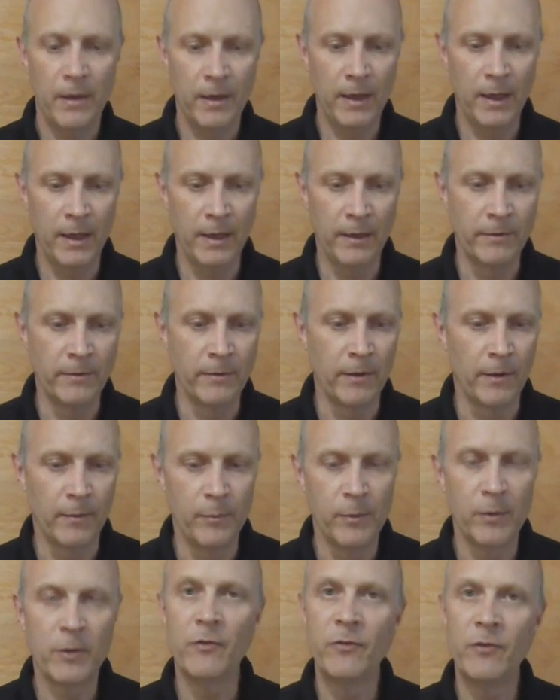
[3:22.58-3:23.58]
And
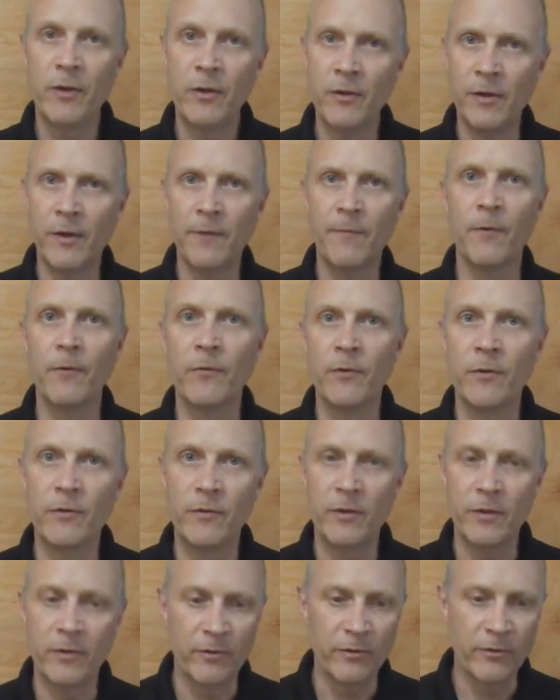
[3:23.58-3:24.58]
you can see the difference.
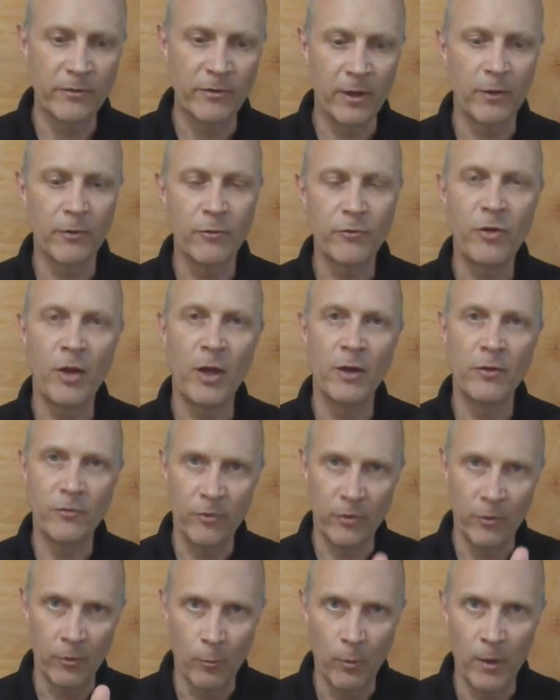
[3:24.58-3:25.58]
It's a subtle change
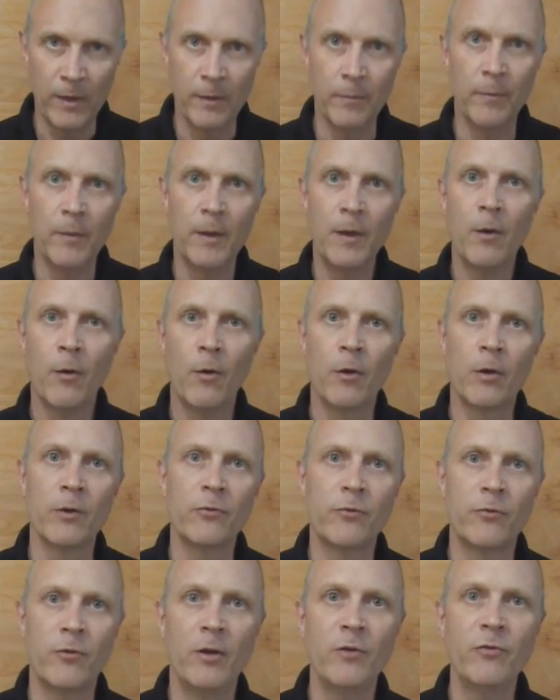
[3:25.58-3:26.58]
in the way the
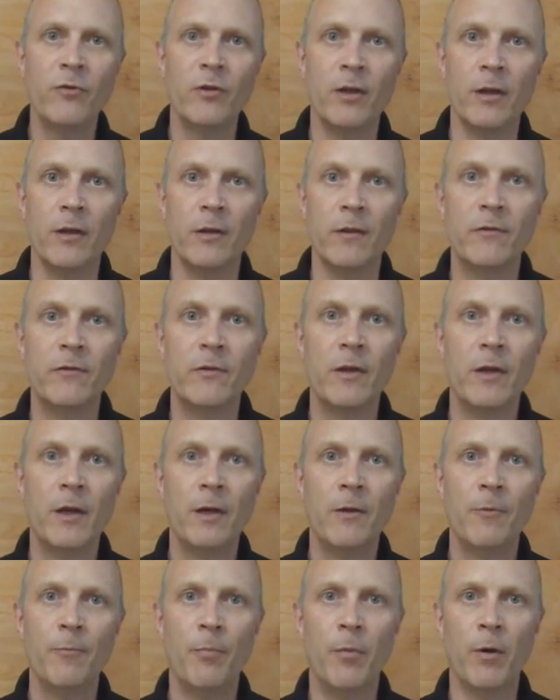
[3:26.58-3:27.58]
orchestration is,
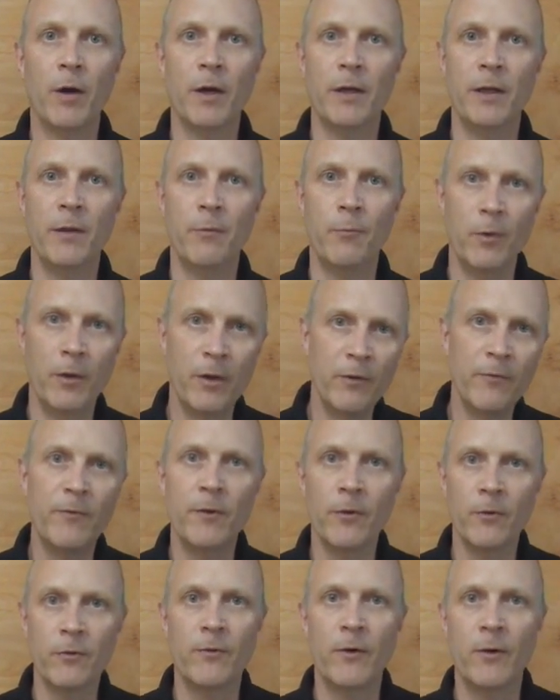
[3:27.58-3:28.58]
but it really
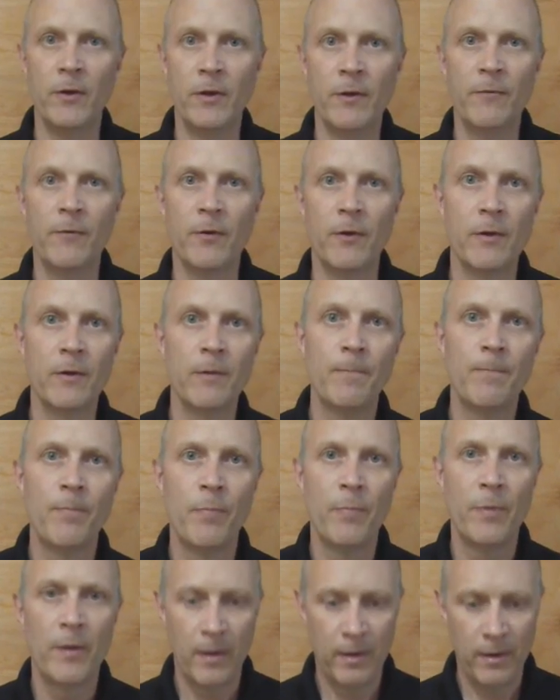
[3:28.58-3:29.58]
feels very different.
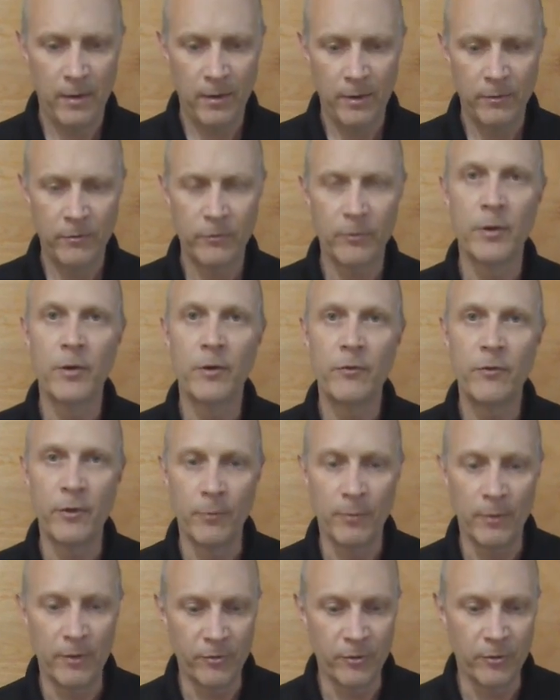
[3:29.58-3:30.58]
So here's the
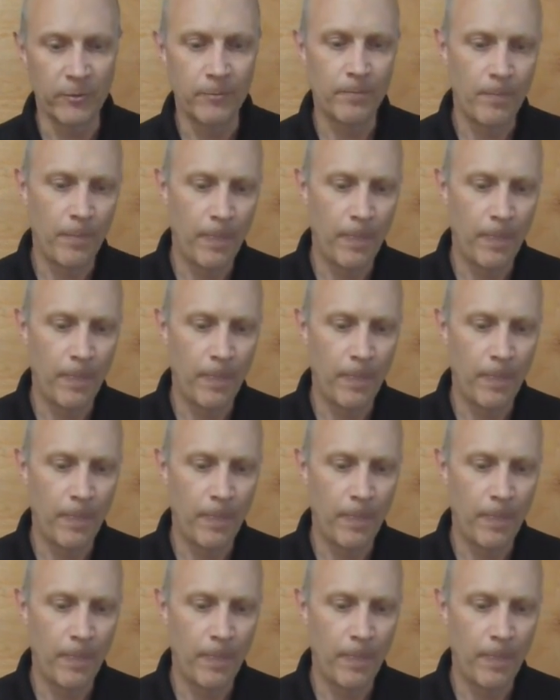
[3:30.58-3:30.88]
original.